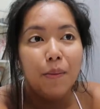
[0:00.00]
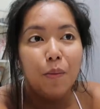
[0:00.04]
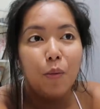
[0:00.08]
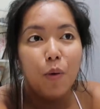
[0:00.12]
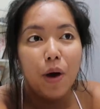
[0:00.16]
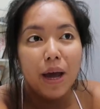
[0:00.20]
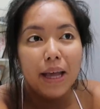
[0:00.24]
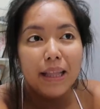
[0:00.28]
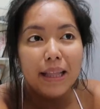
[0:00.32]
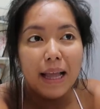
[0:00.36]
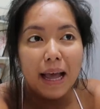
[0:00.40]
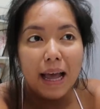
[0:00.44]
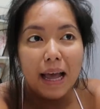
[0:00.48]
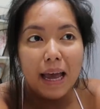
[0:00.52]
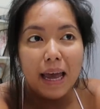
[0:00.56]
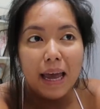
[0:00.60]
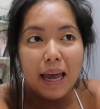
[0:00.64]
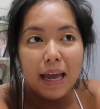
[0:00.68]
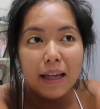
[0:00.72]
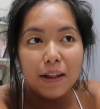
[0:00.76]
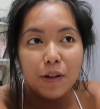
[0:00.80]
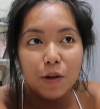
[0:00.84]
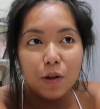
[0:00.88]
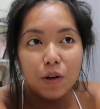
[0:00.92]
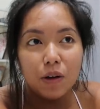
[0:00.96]
Muay
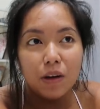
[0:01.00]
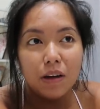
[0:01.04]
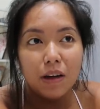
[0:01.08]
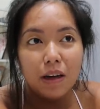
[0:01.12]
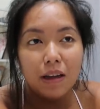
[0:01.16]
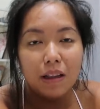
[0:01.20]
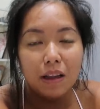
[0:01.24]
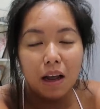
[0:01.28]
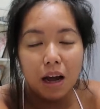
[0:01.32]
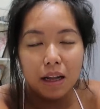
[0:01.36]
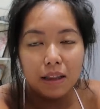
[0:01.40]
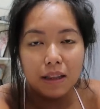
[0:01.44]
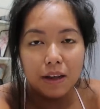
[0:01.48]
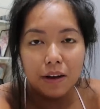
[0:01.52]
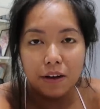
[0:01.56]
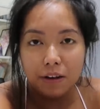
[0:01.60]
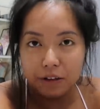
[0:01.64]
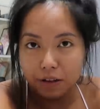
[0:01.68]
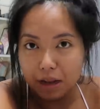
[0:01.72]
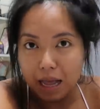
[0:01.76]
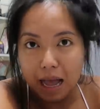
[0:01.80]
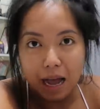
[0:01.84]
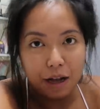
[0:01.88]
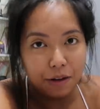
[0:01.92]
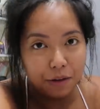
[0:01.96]
Thai took a lot
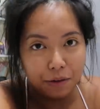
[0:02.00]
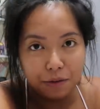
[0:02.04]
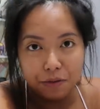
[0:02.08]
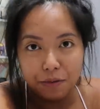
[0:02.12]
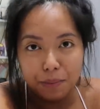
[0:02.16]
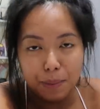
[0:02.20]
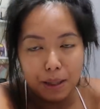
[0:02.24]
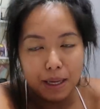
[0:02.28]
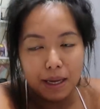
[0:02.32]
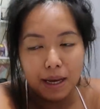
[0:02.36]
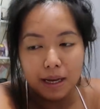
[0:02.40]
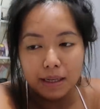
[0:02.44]
out of me.